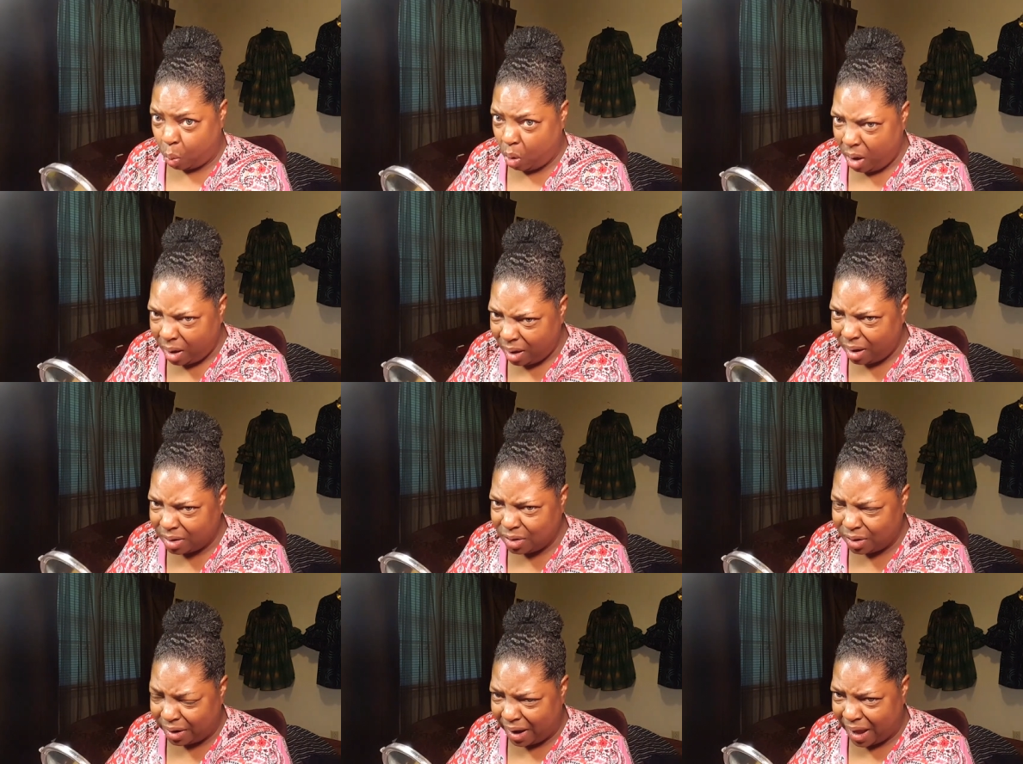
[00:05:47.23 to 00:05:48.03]

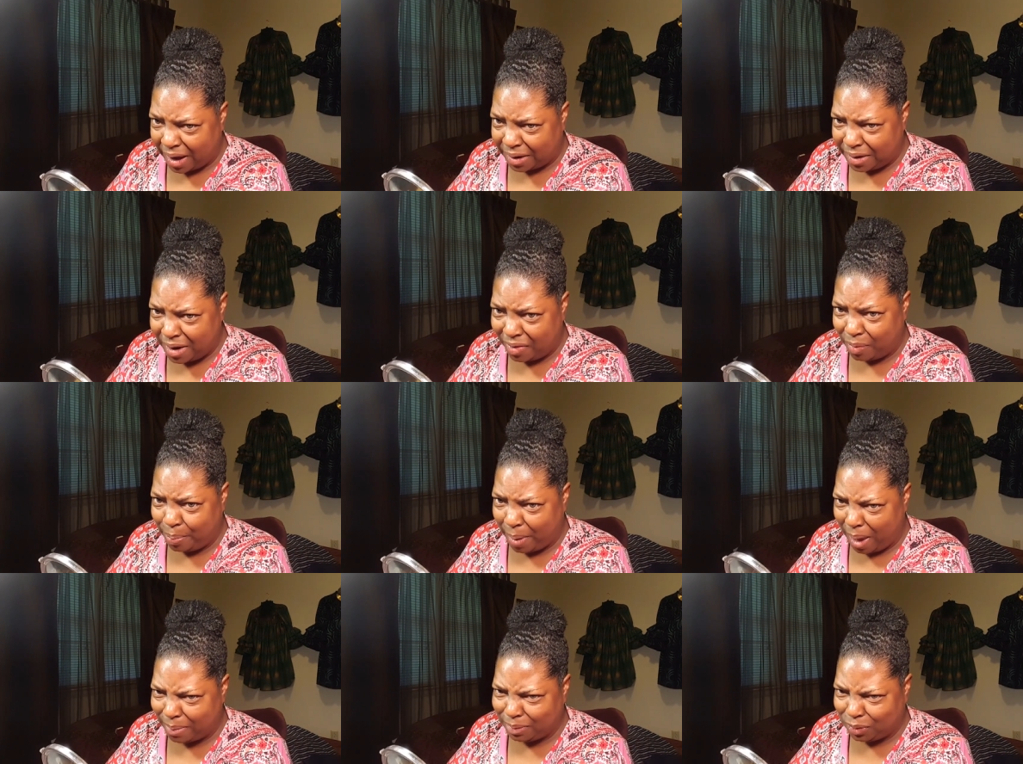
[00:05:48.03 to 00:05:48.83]
what? You don't had another
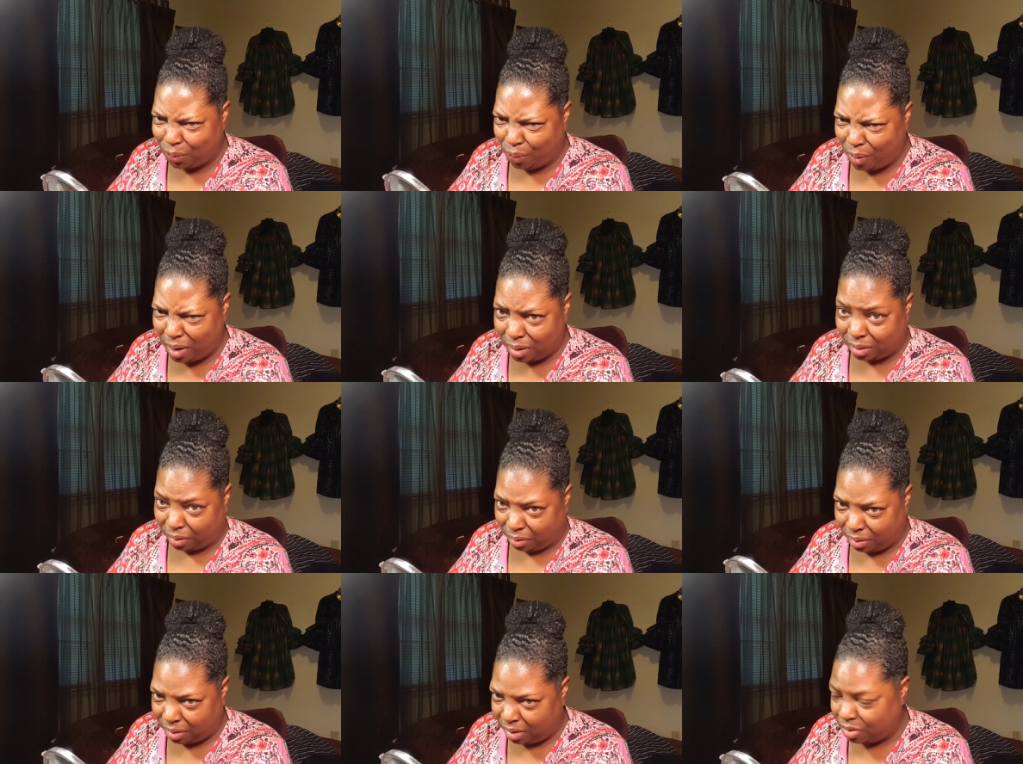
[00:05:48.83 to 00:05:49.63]
baby? Do what,
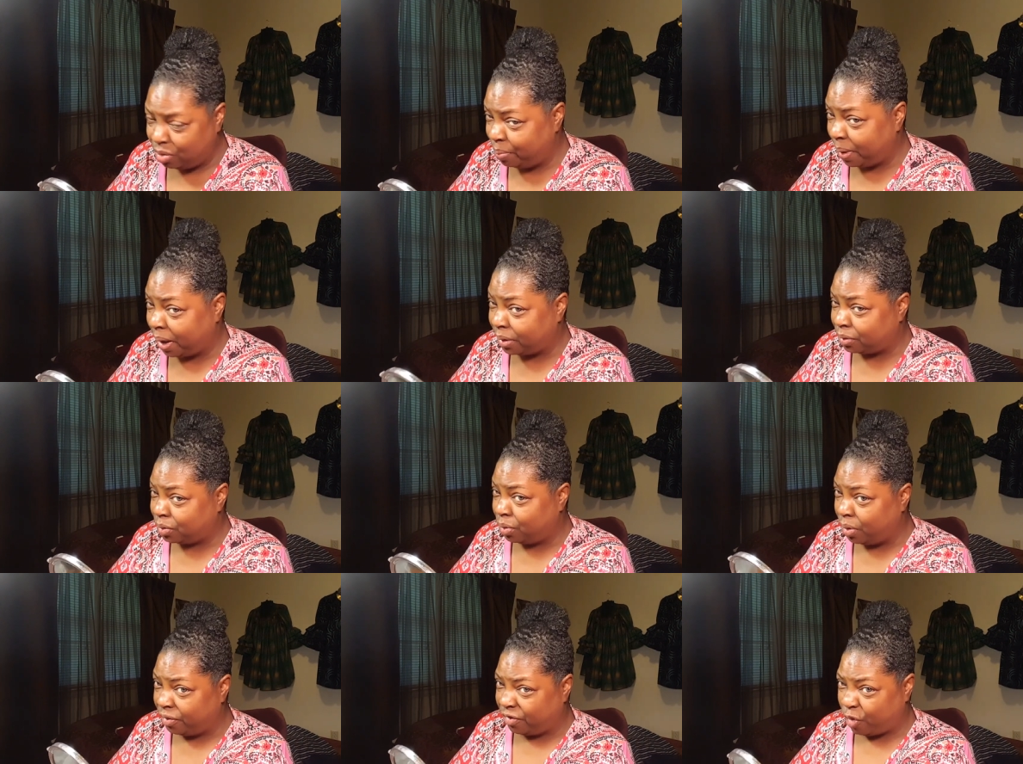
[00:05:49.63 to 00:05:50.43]
girl? You better
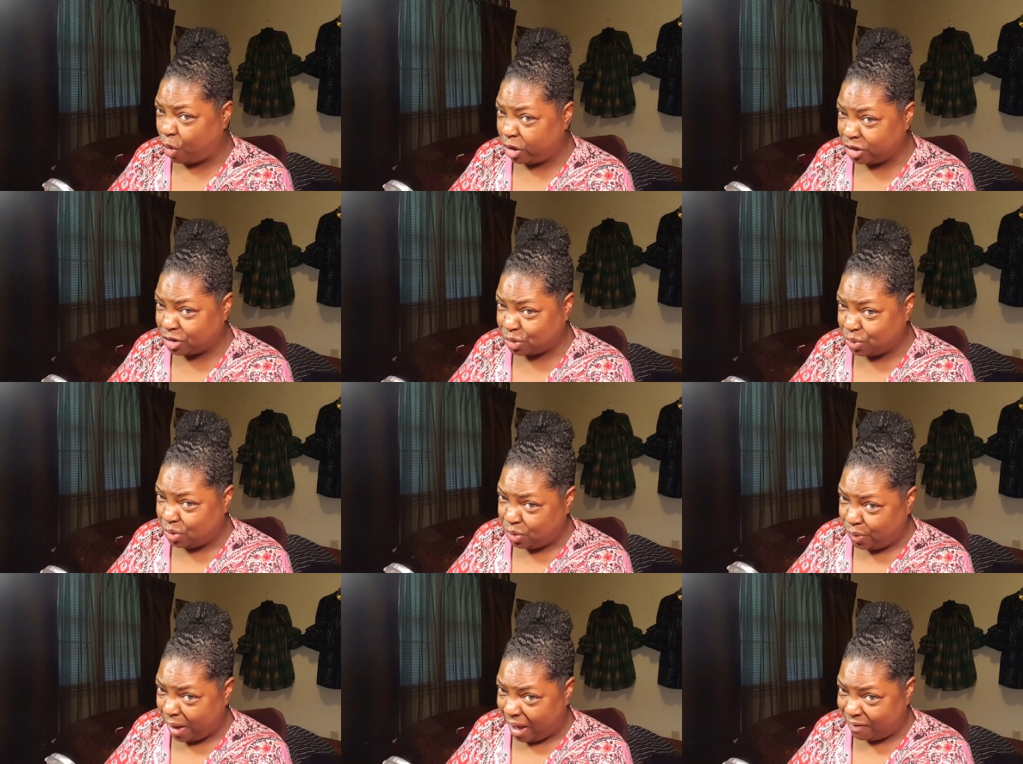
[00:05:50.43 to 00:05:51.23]
do it. 42
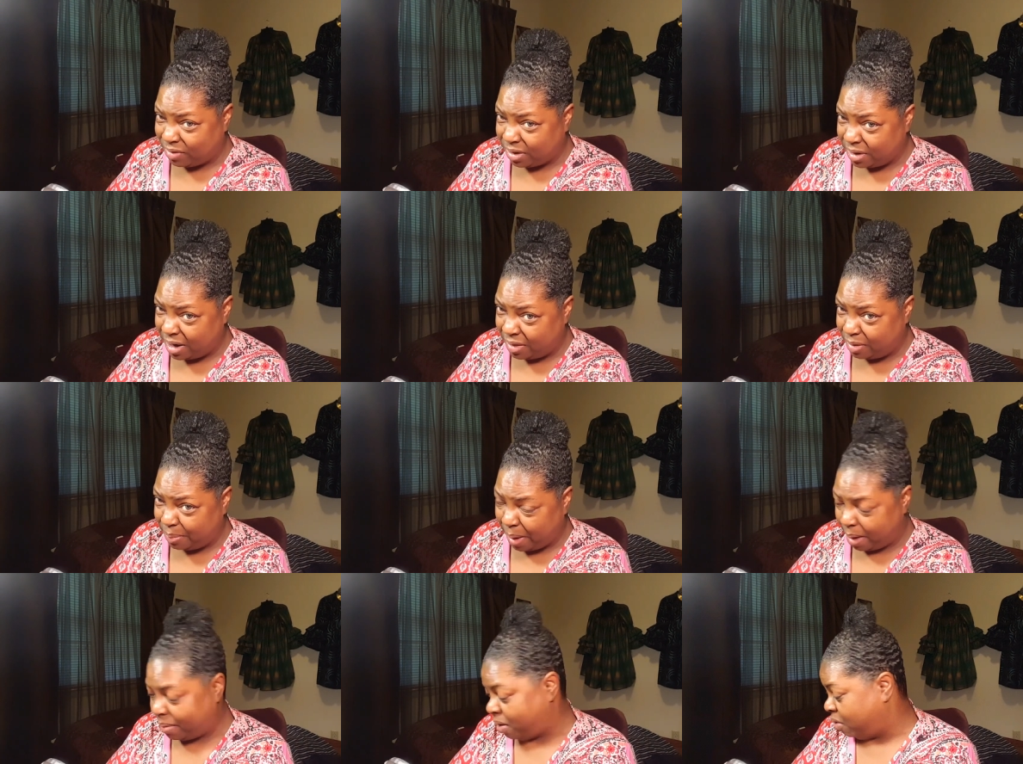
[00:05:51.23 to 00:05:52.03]
and you having another
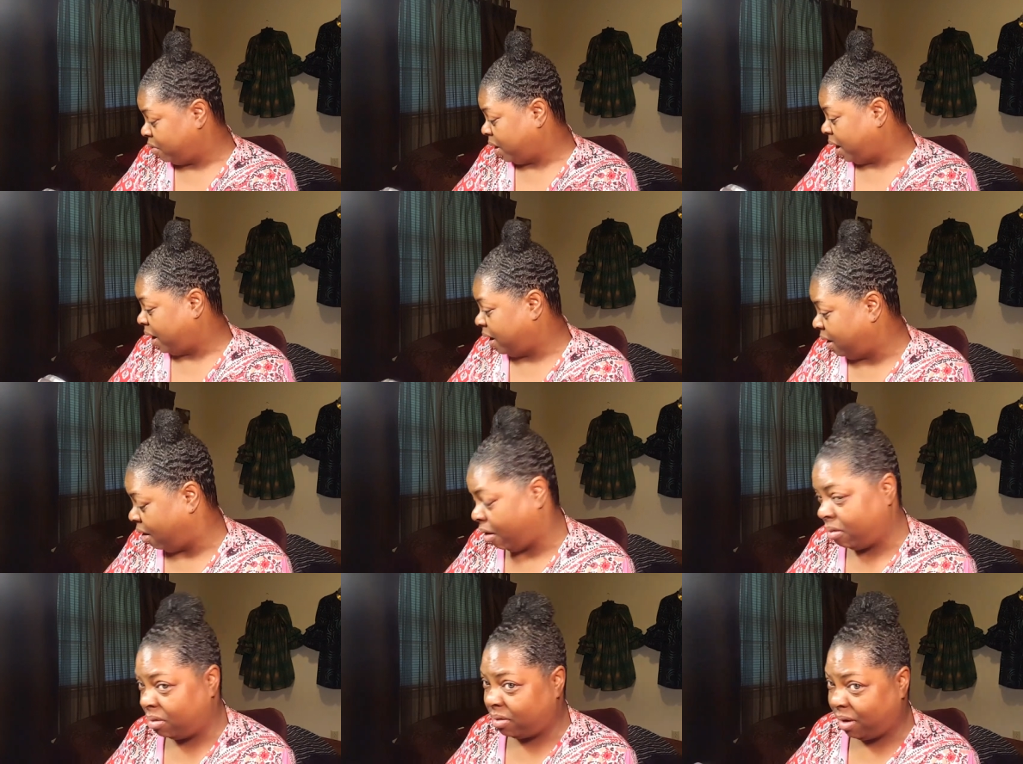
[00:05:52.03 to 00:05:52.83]
baby. Okay,
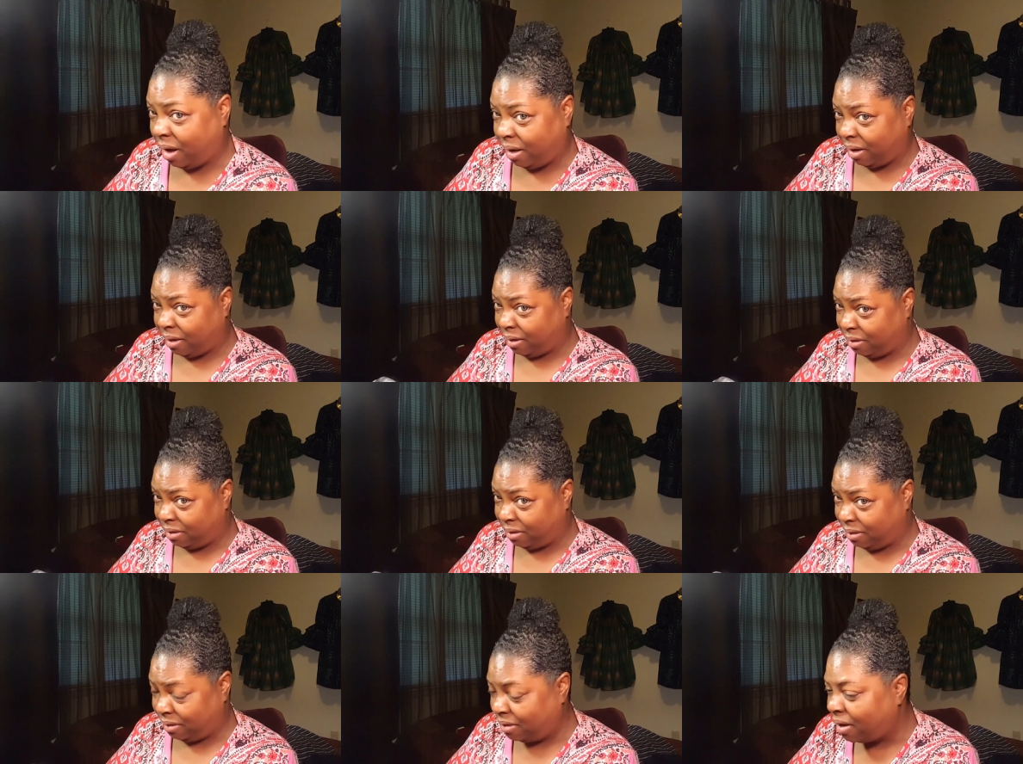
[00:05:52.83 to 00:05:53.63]

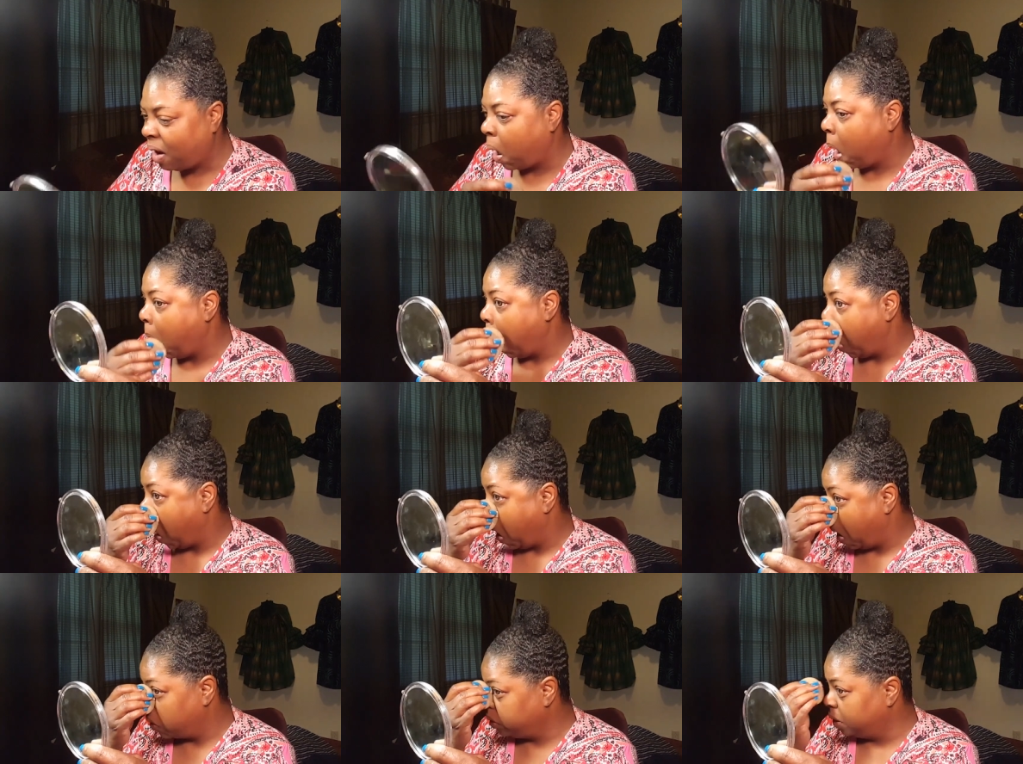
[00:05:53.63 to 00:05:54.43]
okay.
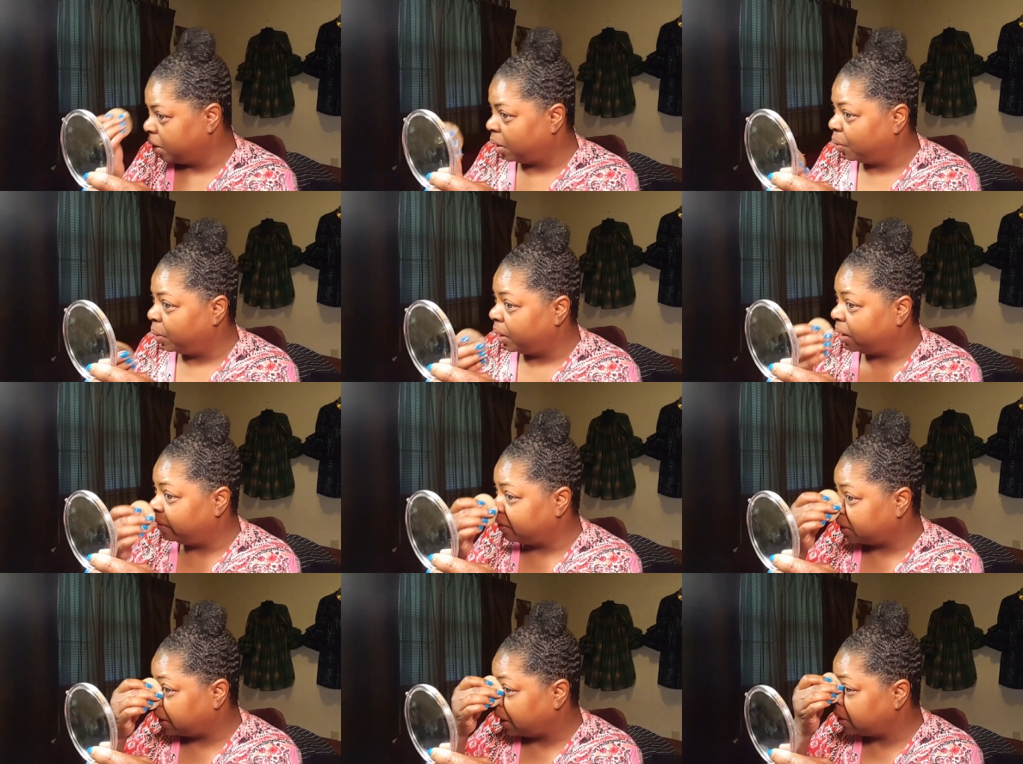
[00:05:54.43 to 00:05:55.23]
Or, oh, you know,
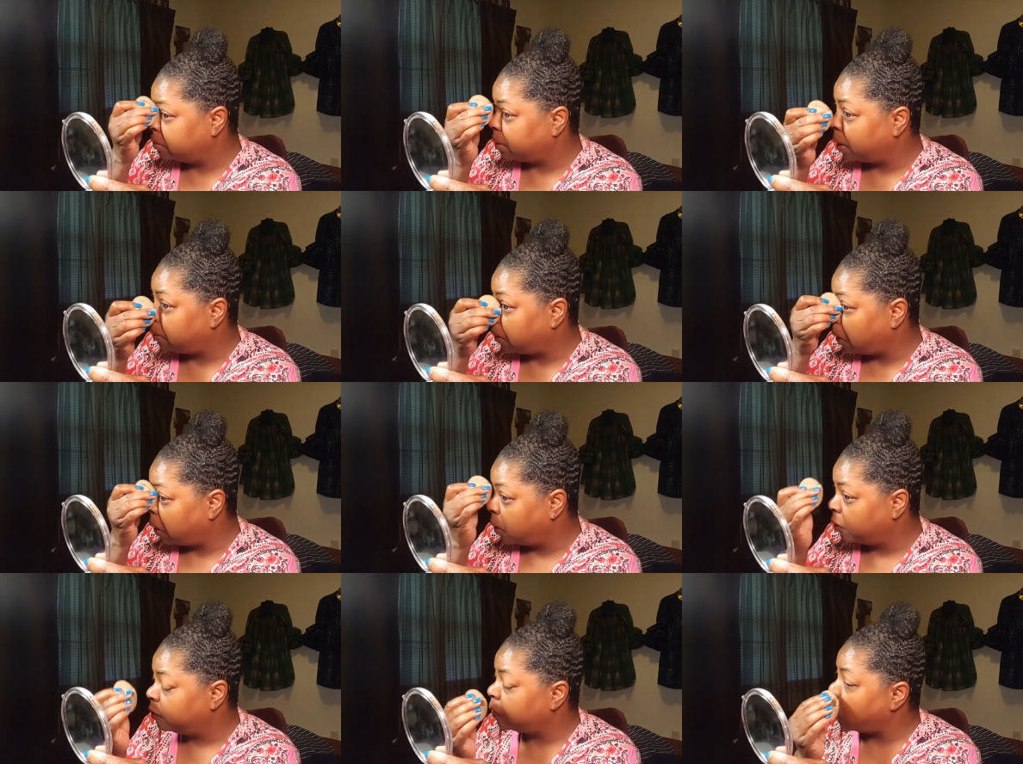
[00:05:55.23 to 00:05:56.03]
whatever the case may
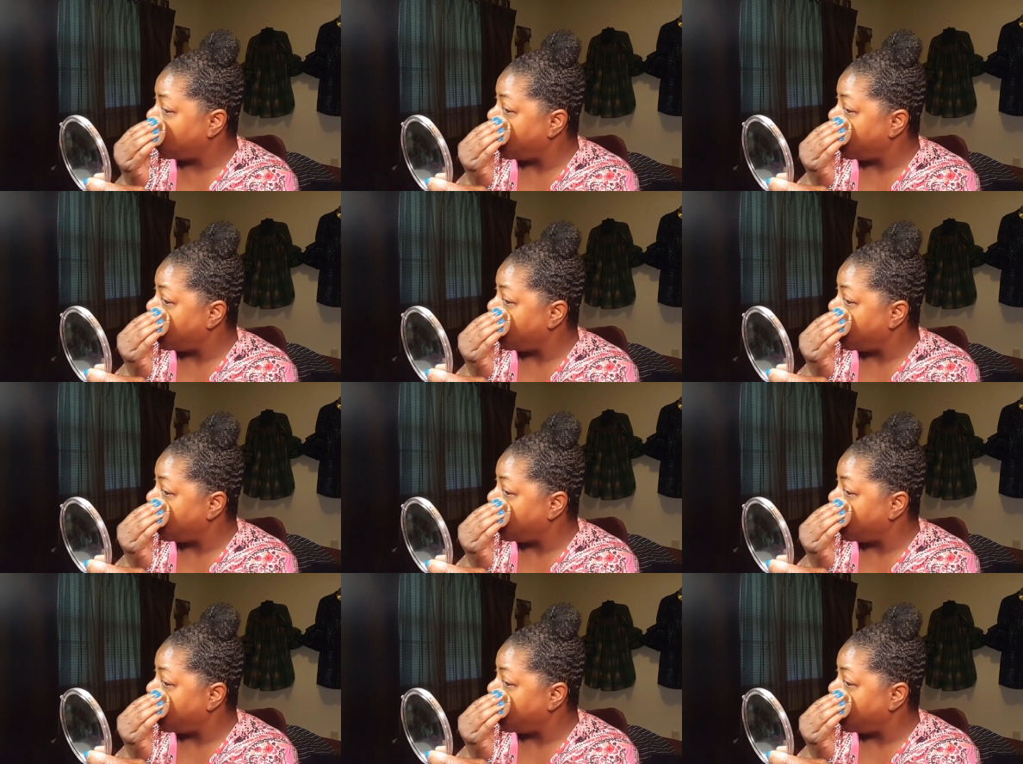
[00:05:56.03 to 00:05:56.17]
be.